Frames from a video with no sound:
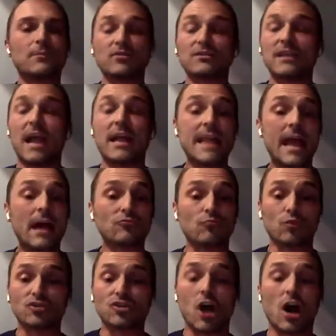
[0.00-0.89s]
of and now
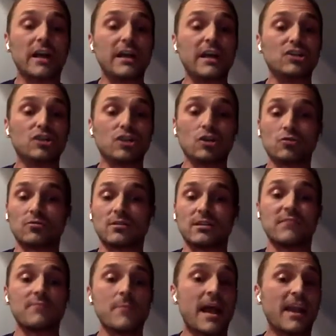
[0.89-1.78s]
we're talking
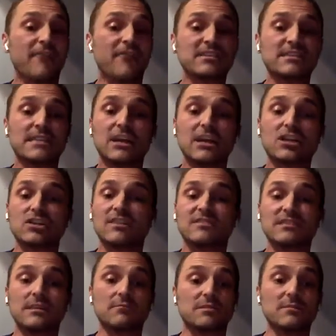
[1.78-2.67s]
children, the manifestation of
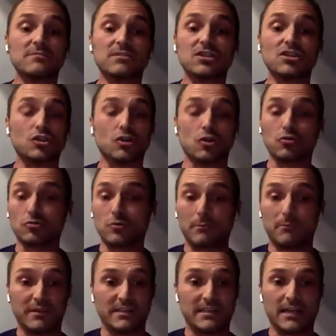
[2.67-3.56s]
symptoms in
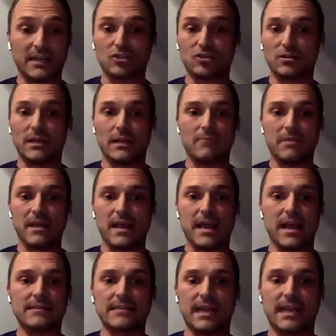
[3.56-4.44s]
children potentially
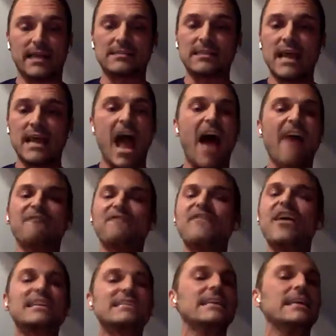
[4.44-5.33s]
because it's
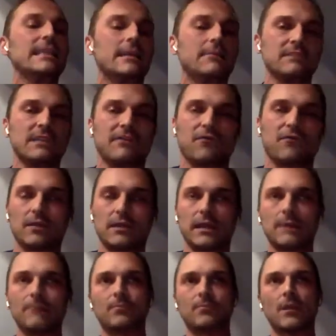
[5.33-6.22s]
affecting them
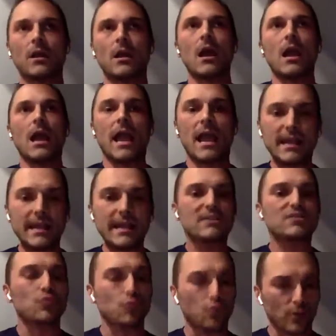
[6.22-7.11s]
differently. It
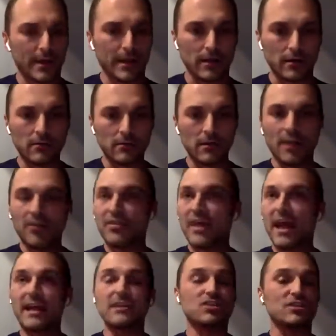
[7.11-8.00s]
is real.
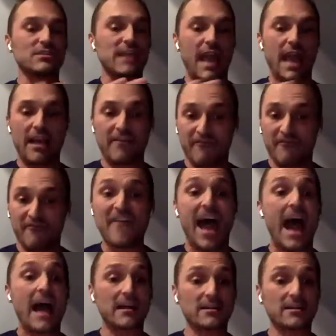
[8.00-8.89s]
That is just a
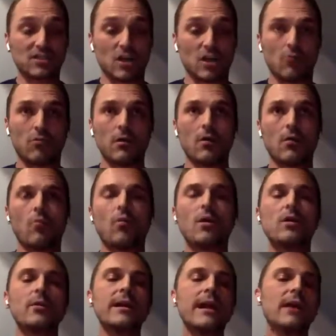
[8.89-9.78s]
fact. So
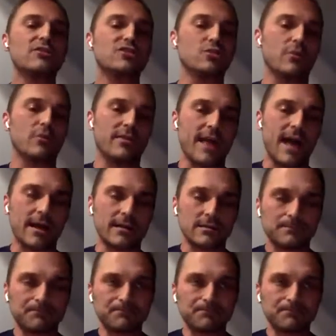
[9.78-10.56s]
what do we now do with that?